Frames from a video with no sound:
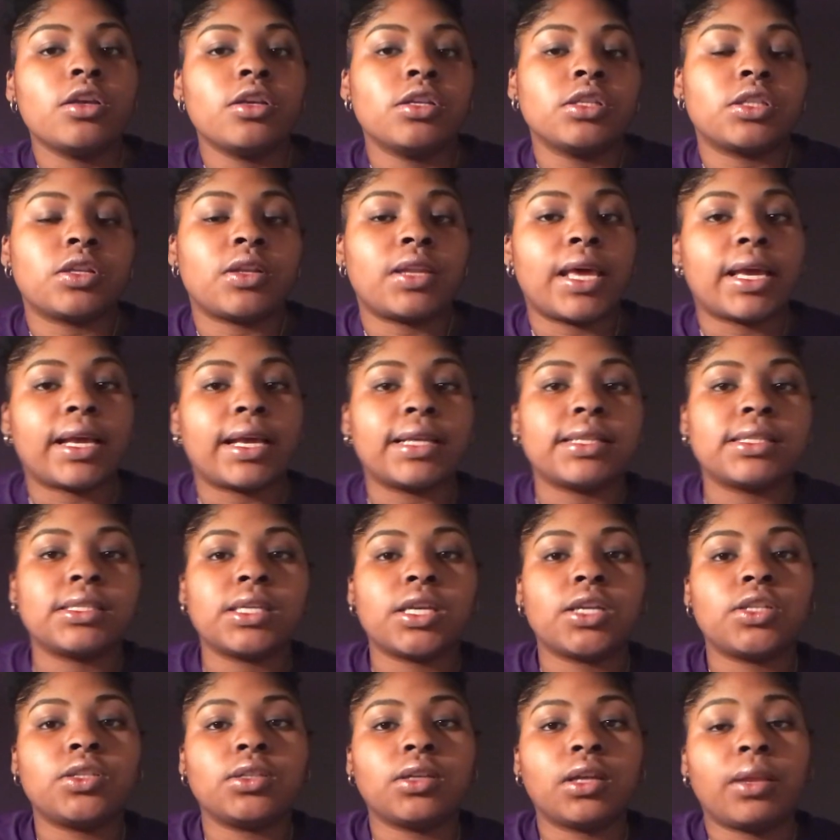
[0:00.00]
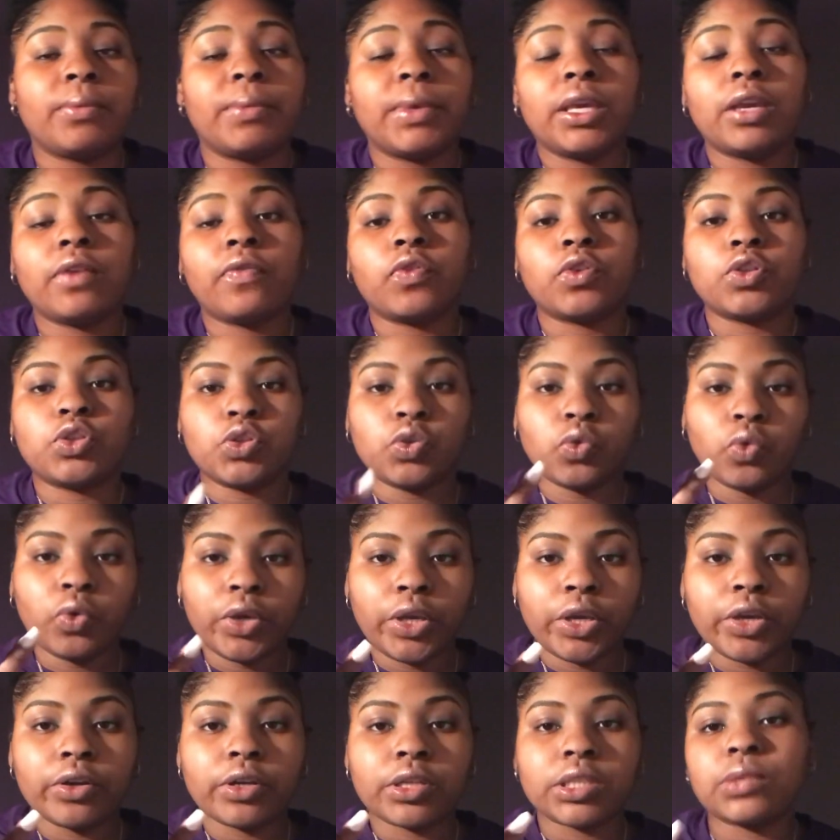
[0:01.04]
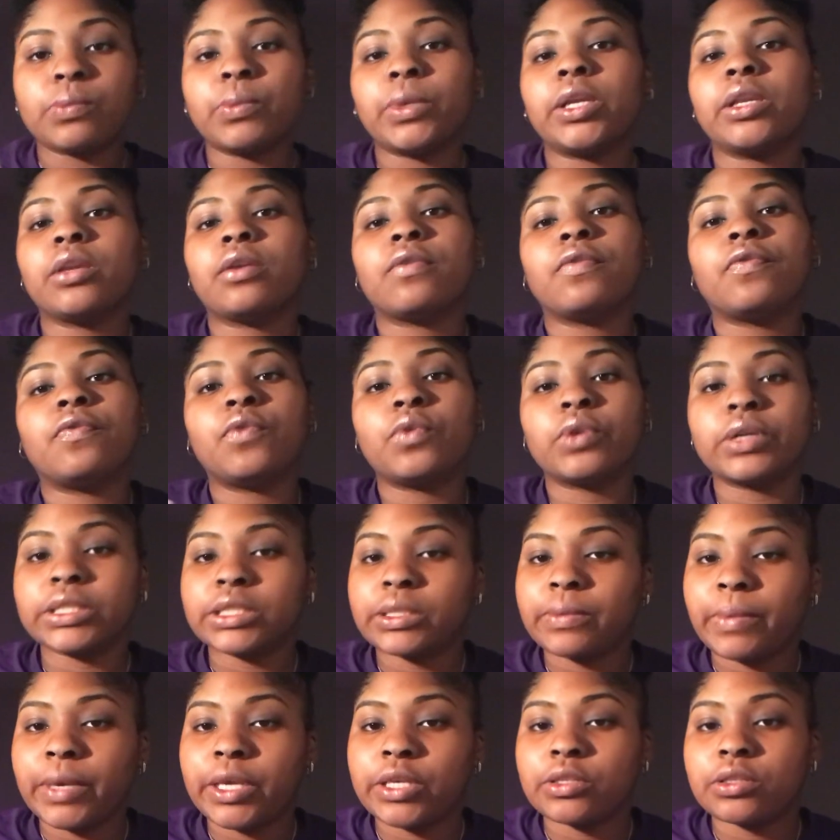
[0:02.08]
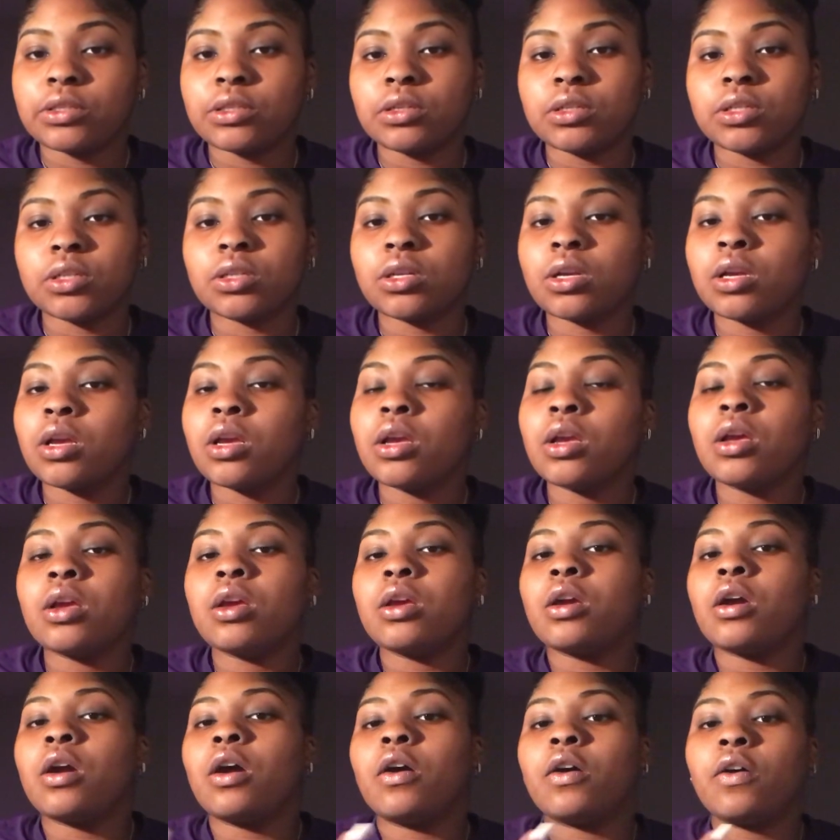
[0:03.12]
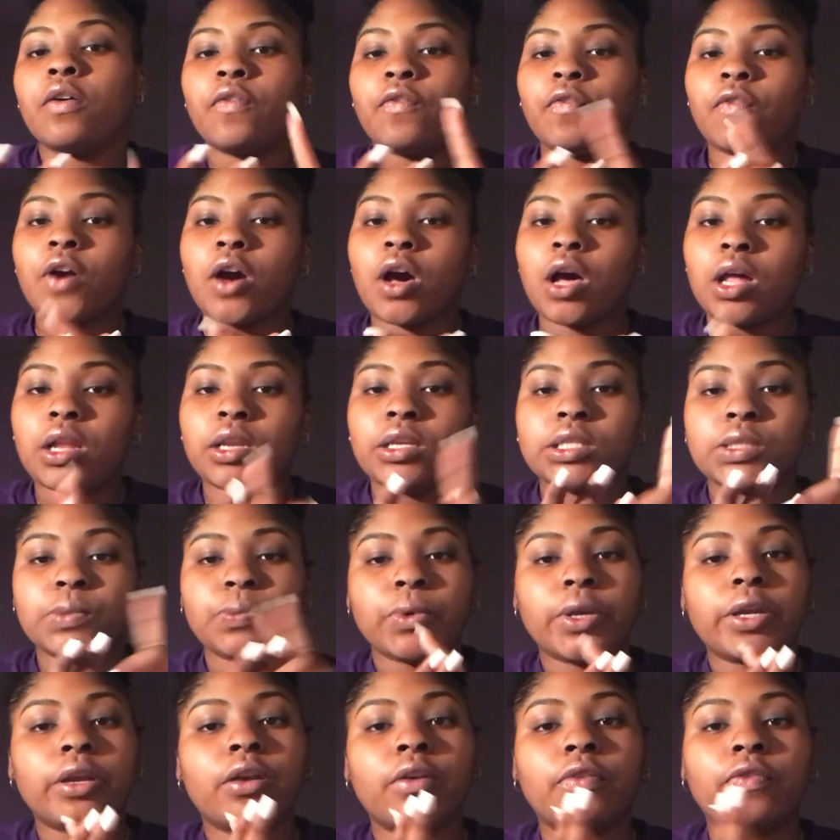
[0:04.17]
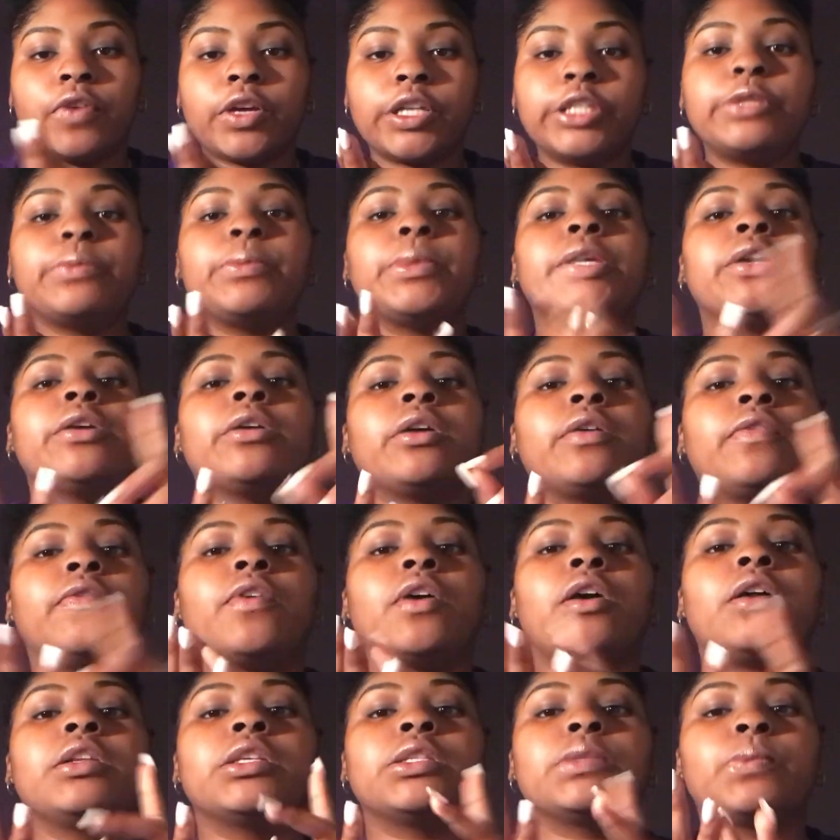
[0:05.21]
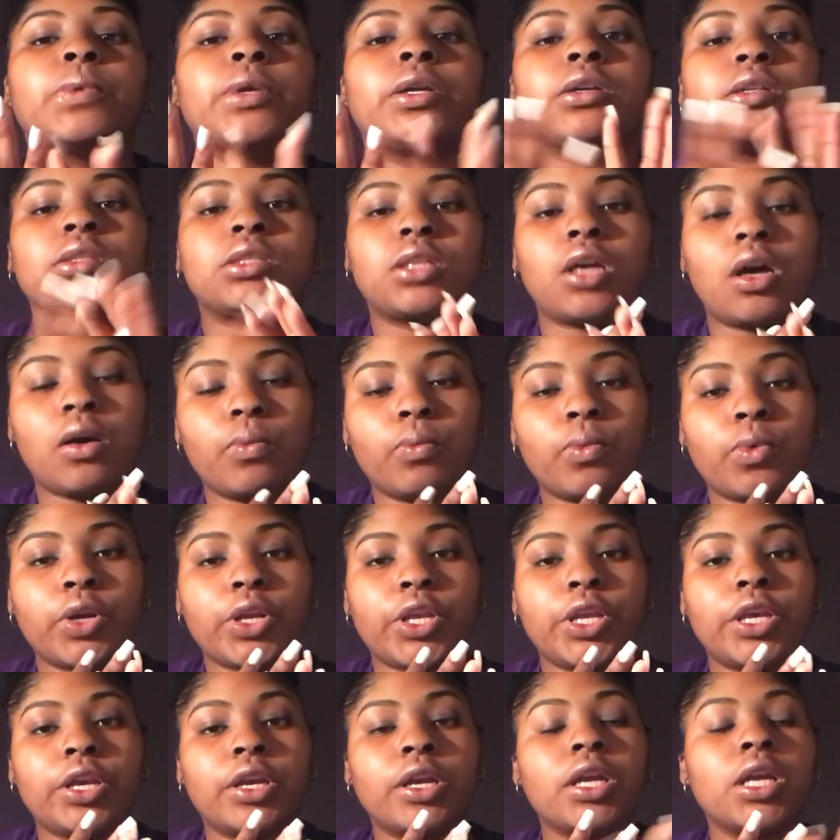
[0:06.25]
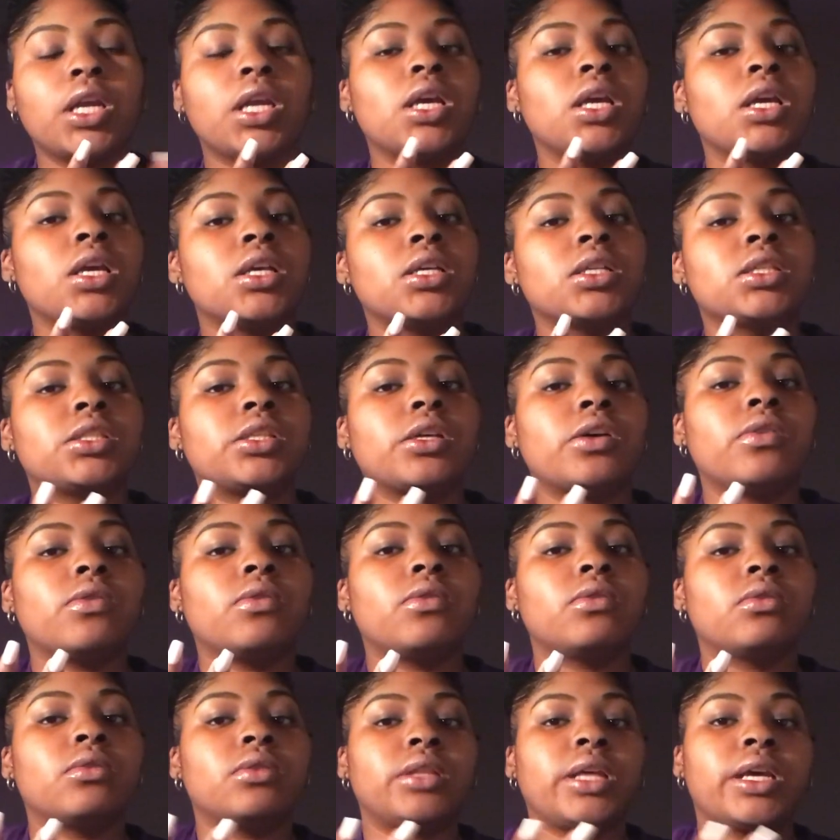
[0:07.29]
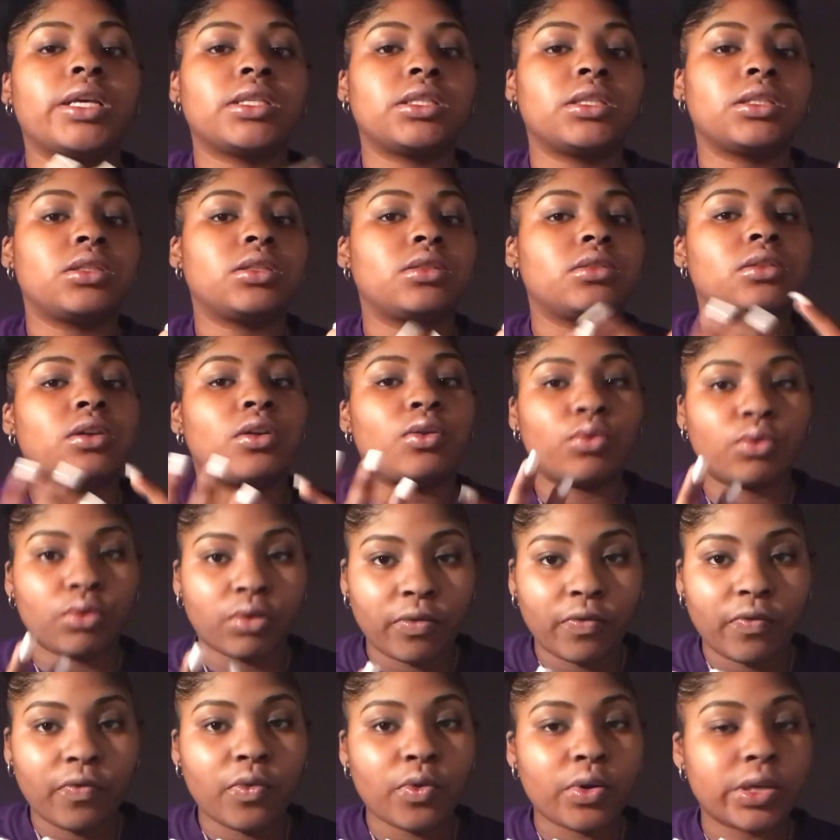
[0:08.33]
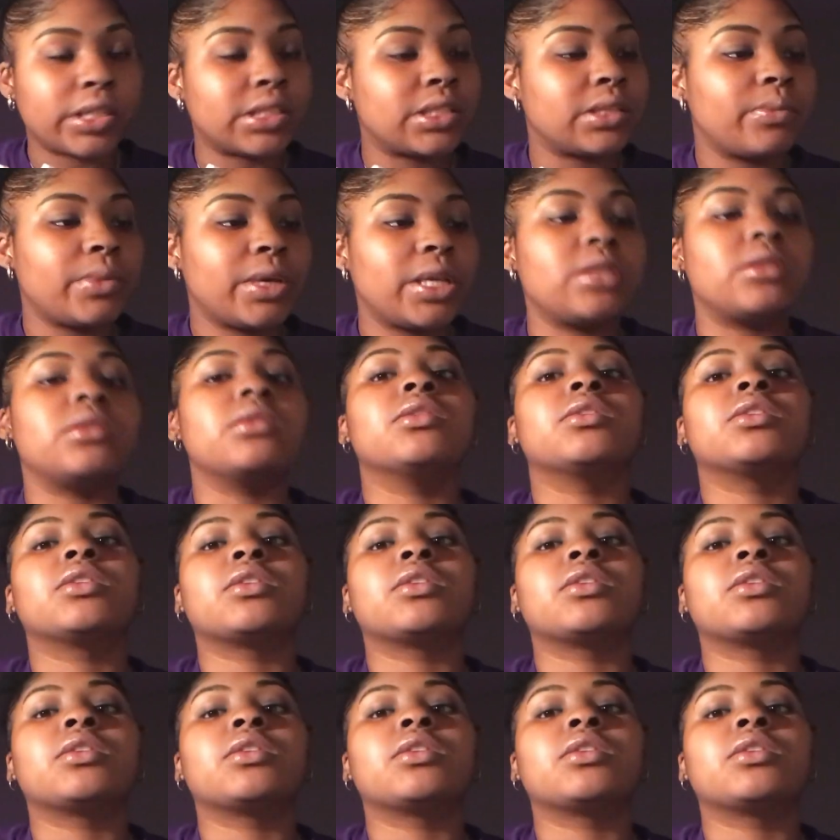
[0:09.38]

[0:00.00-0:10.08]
So like I said, you're going to be here for 2 years, meaning 4 semesters. Fall and spring of freshman year, and fall and spring of sophomore year. So that's total of 4 semesters.